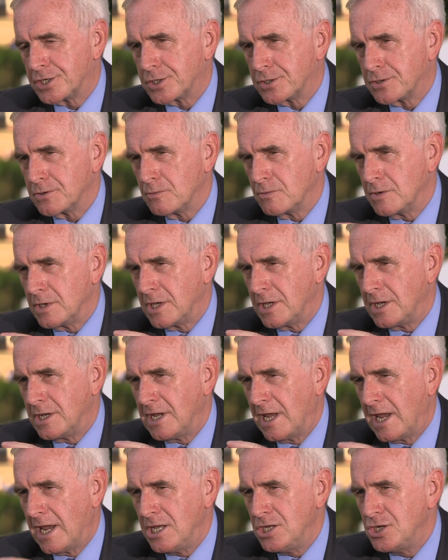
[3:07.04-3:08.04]
It got us within
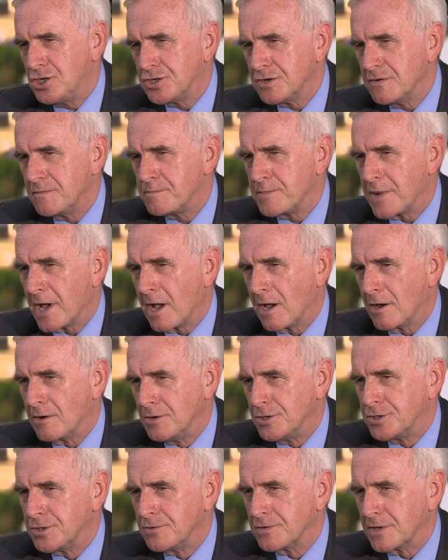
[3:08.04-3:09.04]
an inch of power
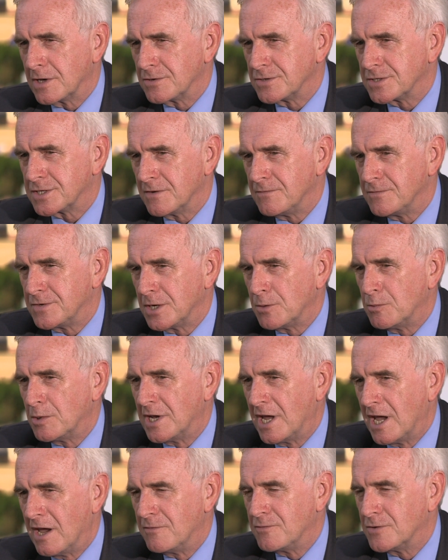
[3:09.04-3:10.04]
in 2017
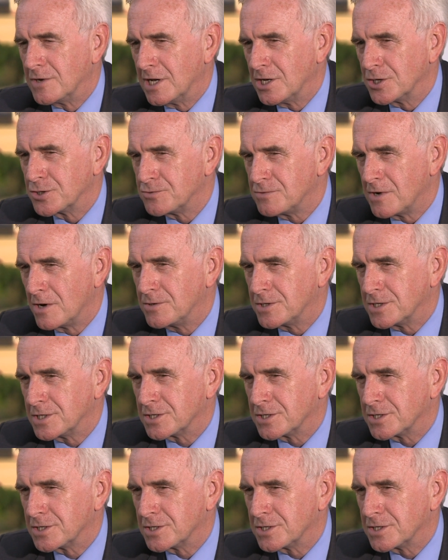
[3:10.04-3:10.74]
when everyone else wrote